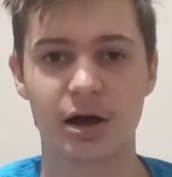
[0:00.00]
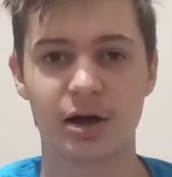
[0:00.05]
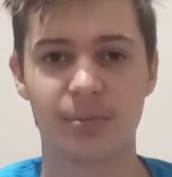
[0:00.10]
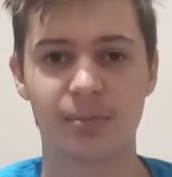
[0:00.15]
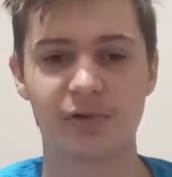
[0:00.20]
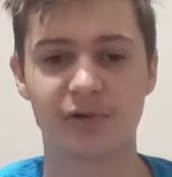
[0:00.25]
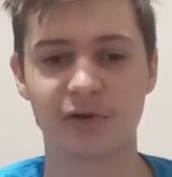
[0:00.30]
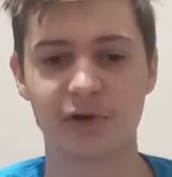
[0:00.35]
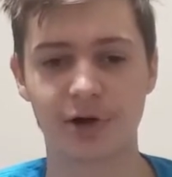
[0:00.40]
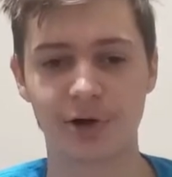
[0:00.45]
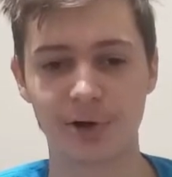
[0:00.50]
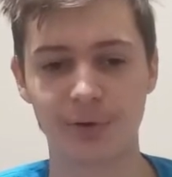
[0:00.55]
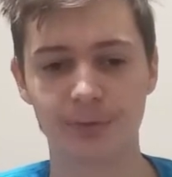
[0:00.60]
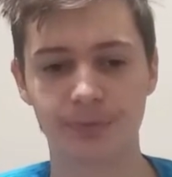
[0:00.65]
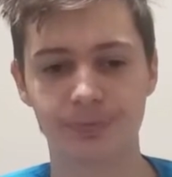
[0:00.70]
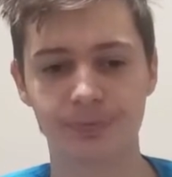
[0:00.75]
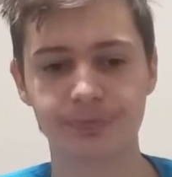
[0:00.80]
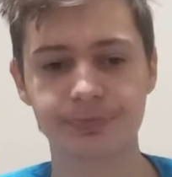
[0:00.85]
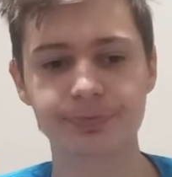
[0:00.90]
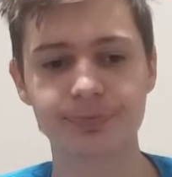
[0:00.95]
So
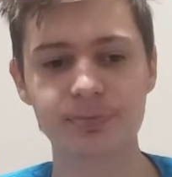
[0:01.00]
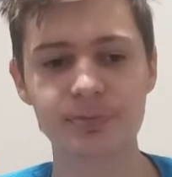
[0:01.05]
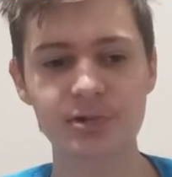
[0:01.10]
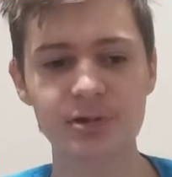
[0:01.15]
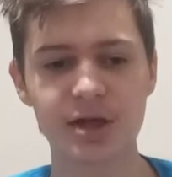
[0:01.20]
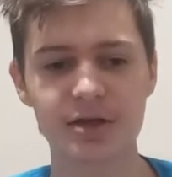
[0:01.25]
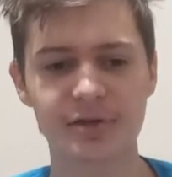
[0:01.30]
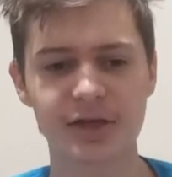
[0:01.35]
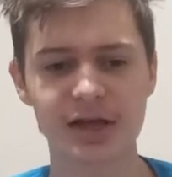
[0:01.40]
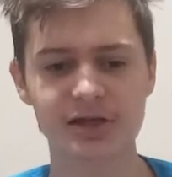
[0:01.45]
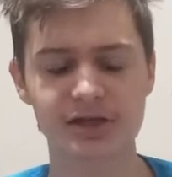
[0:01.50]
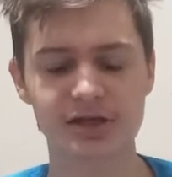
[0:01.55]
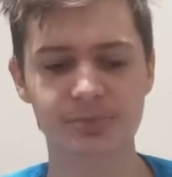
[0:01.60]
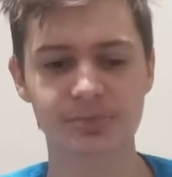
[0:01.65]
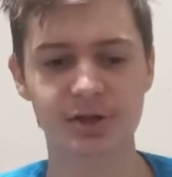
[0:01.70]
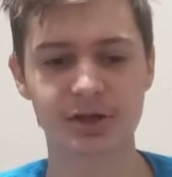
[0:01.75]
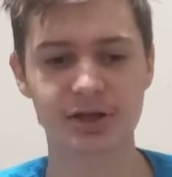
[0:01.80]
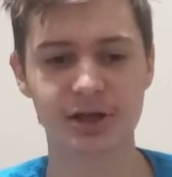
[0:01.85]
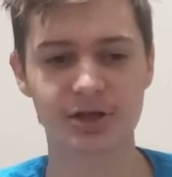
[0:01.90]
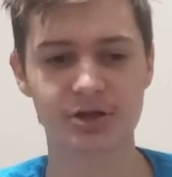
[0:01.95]
that's
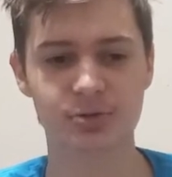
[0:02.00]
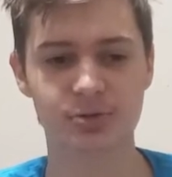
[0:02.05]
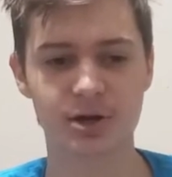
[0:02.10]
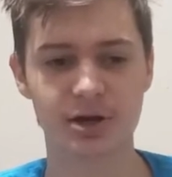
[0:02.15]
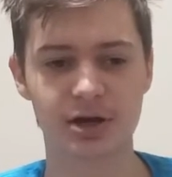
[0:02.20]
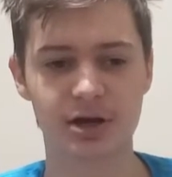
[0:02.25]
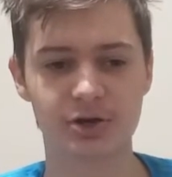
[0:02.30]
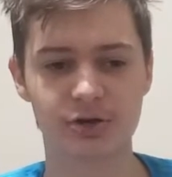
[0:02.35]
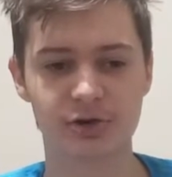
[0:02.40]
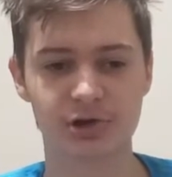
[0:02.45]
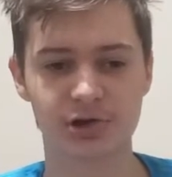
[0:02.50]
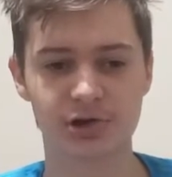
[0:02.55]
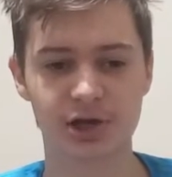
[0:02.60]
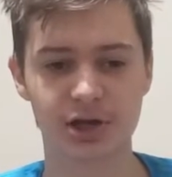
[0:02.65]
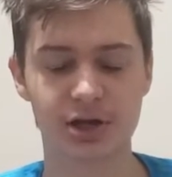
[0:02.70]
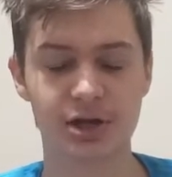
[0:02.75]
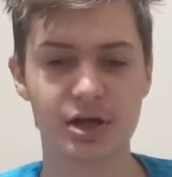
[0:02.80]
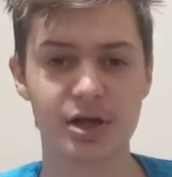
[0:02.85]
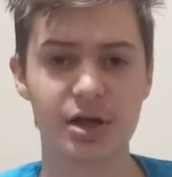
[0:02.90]
something that's quite interesting.